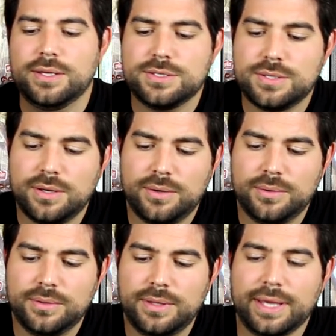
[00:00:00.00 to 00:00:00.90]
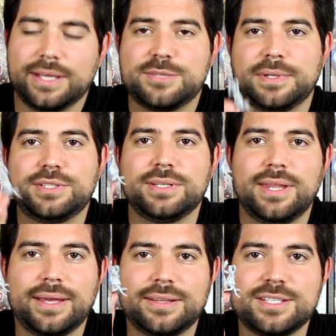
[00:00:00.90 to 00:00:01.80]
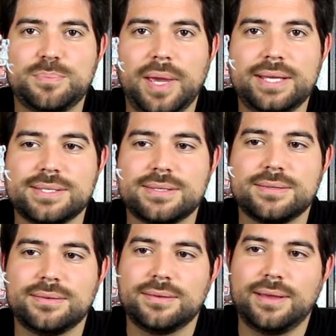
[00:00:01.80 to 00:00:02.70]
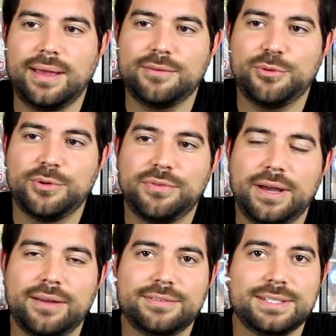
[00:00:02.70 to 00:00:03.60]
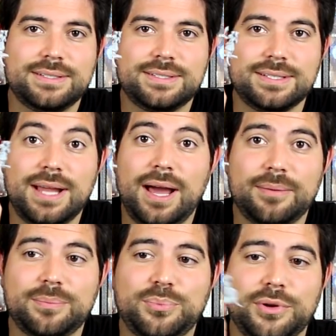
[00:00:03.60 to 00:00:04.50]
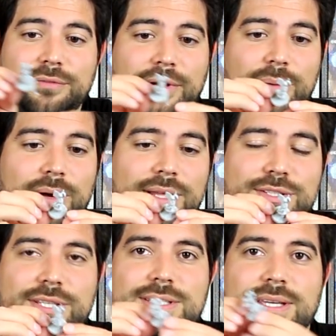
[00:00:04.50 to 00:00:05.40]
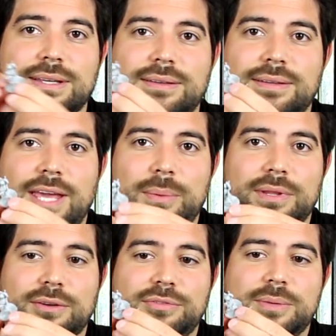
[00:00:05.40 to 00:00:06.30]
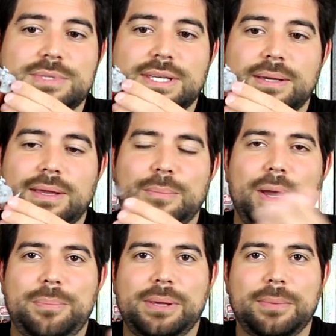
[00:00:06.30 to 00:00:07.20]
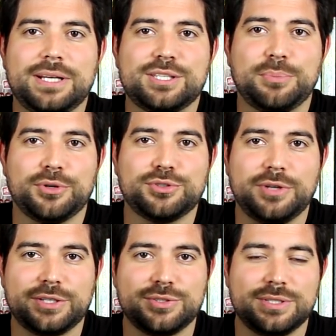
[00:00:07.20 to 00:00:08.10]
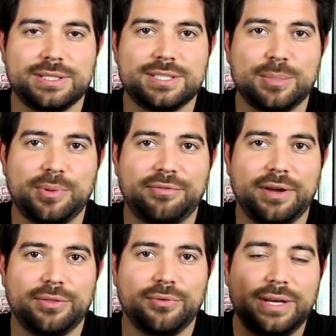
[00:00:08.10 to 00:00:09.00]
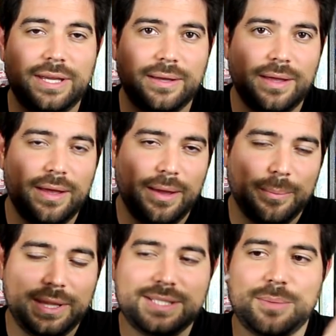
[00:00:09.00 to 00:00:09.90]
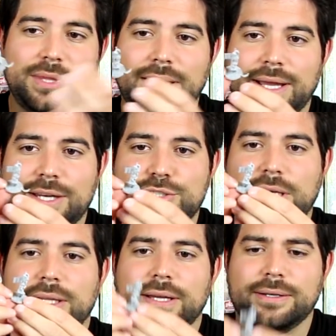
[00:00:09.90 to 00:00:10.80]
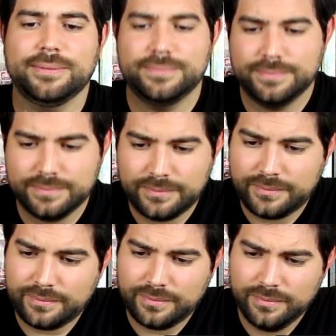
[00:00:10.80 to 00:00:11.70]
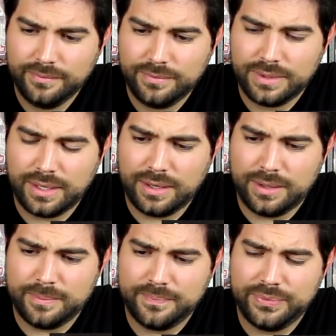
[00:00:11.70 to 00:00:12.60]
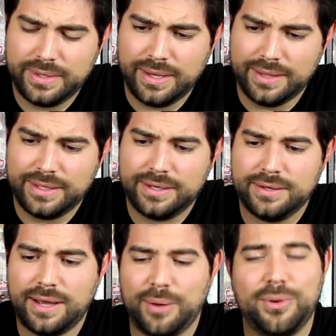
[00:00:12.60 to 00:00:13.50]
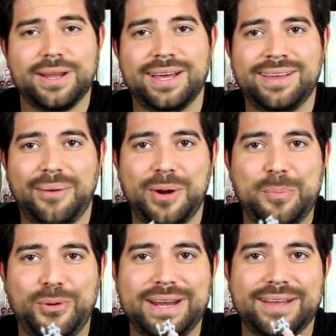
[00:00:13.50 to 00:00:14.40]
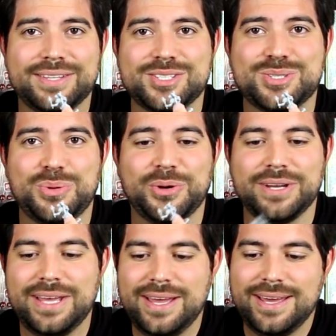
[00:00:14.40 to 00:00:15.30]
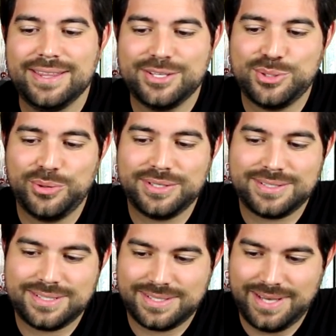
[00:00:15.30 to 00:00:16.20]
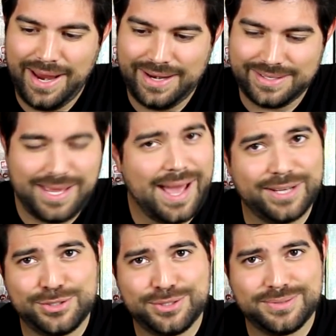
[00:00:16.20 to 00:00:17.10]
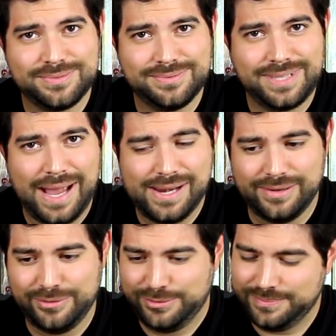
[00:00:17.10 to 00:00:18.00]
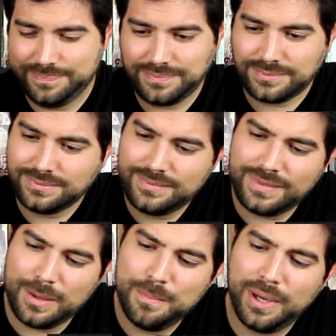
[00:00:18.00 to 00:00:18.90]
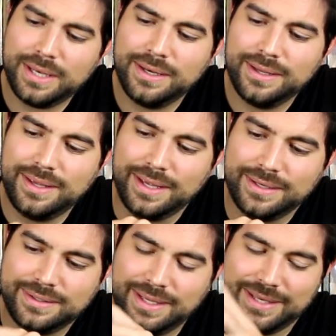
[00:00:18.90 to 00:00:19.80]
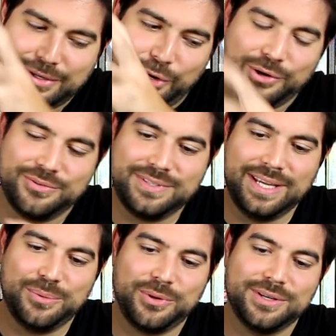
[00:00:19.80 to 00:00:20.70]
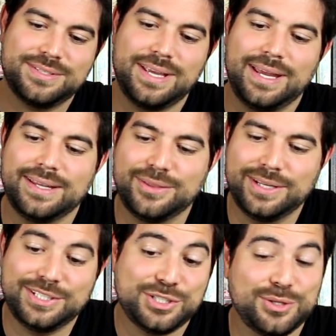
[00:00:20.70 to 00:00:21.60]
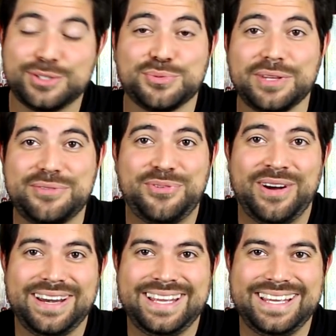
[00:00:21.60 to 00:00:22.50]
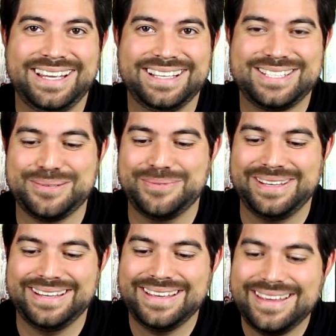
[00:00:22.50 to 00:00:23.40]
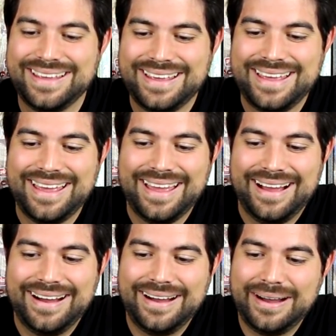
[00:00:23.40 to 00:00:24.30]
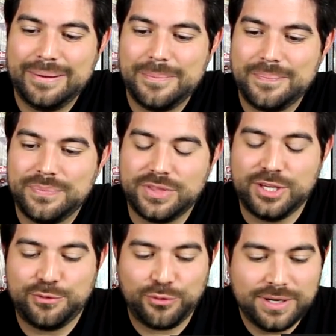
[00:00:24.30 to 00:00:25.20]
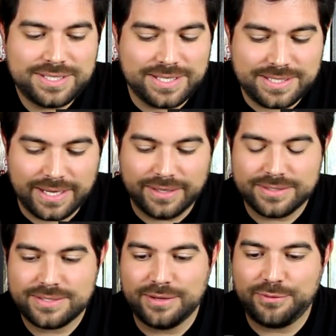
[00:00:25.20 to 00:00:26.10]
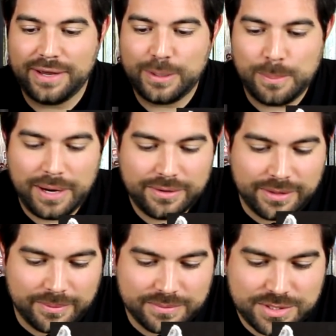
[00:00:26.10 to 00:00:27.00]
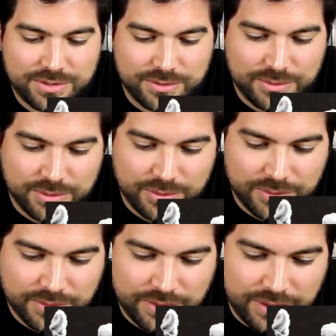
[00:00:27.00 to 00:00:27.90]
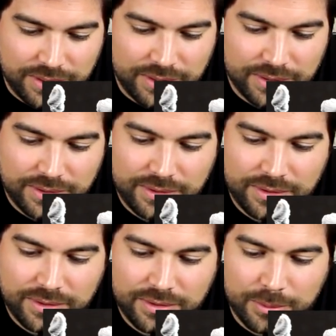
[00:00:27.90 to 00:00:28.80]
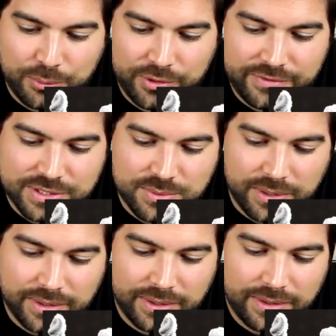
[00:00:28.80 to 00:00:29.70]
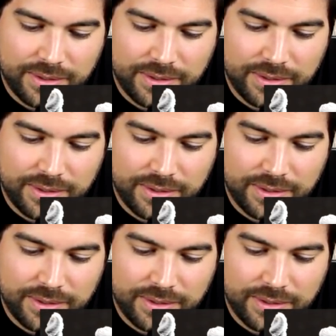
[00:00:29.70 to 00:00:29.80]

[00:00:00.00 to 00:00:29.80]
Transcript: So, like, especially like this base at 45 did, did not print very well. As you can see, it came a little flimsy. It might be my support structures in Simplified 3D, but that's something I got to check later. Um, and then I want to I want to point out this sword. The sword stayed attached, kind of, but it it curved inwards and it, it just looks really funny to me um, the front details if i compare them to the the previous one